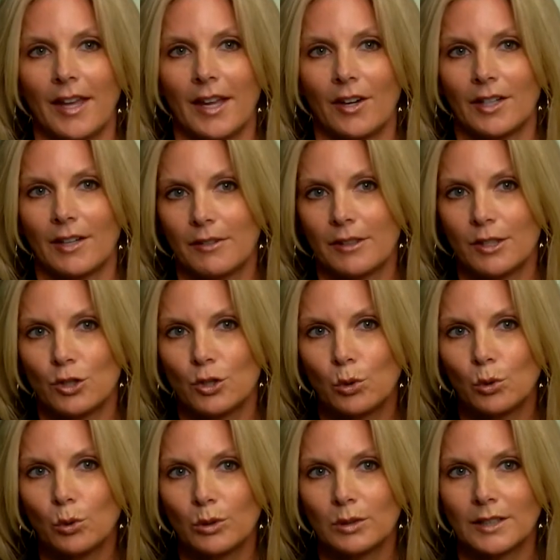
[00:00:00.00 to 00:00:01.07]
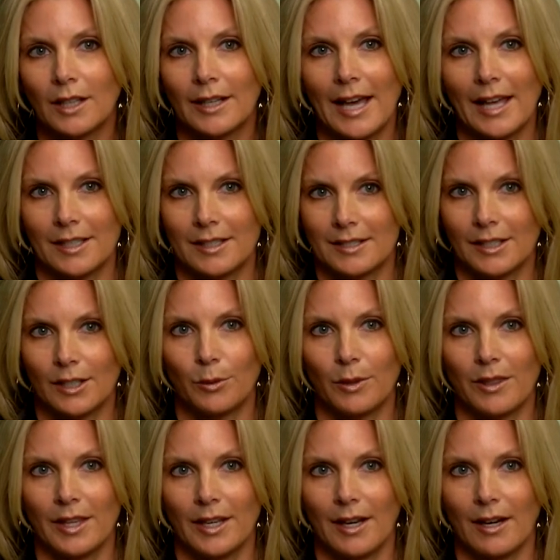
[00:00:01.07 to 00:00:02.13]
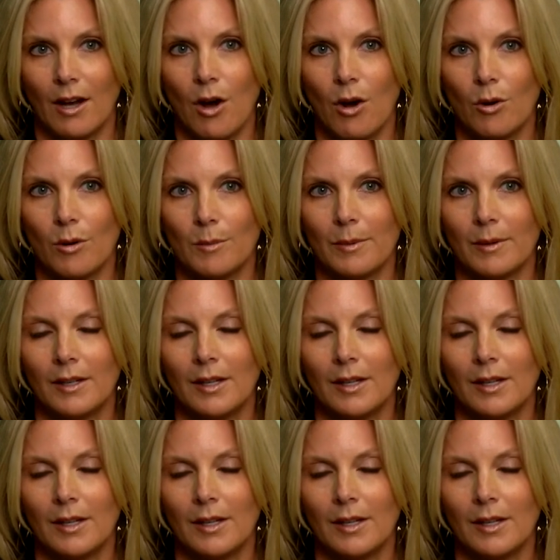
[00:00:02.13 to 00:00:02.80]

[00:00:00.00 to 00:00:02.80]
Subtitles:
they are given the tools on how to deal with it at home,